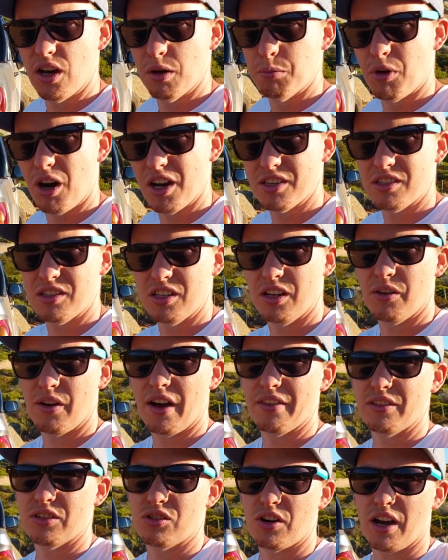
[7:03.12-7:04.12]
I might see you out
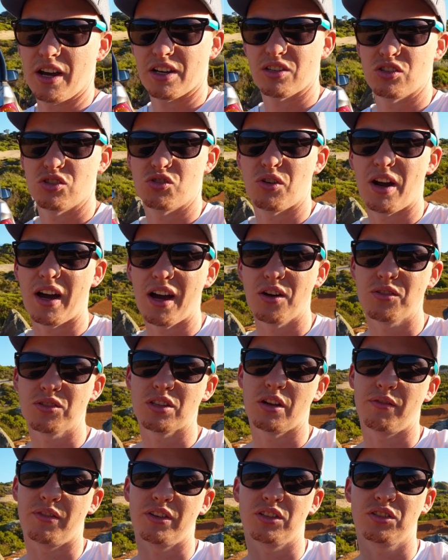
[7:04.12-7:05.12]
in the tracks and trails, and
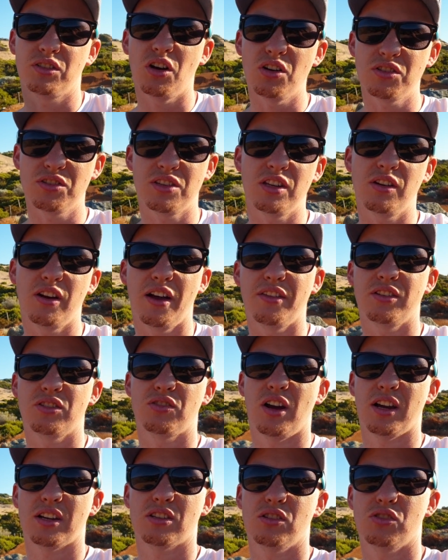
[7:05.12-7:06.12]
if I don't see you out in the
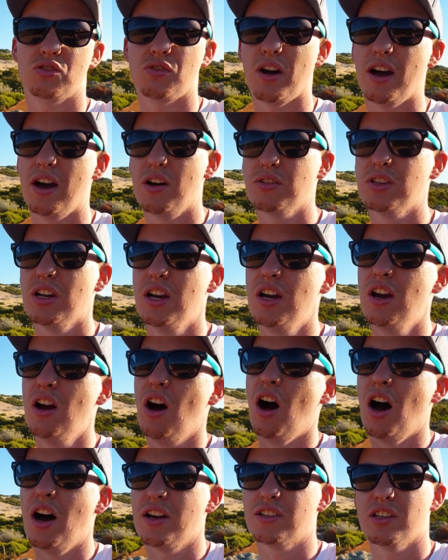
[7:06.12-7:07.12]
tracks and trails,
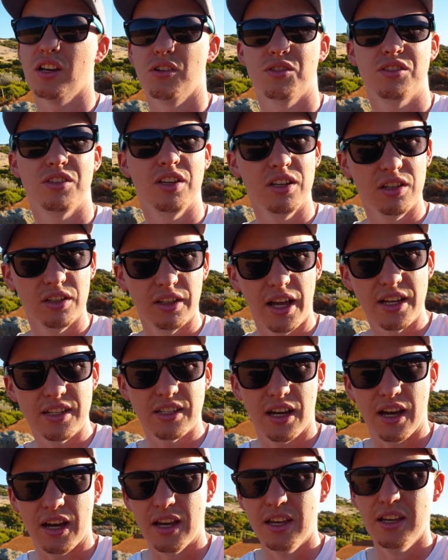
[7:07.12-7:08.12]
I shall see you
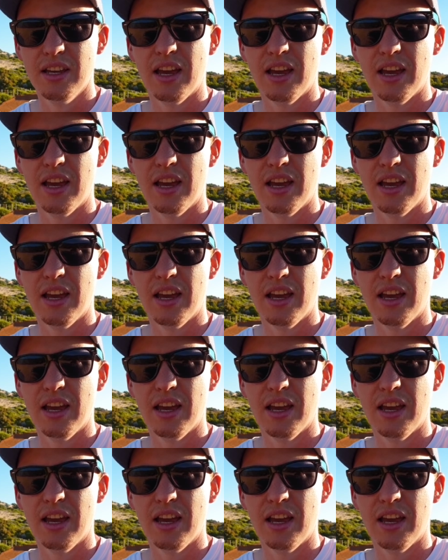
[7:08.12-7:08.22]
later.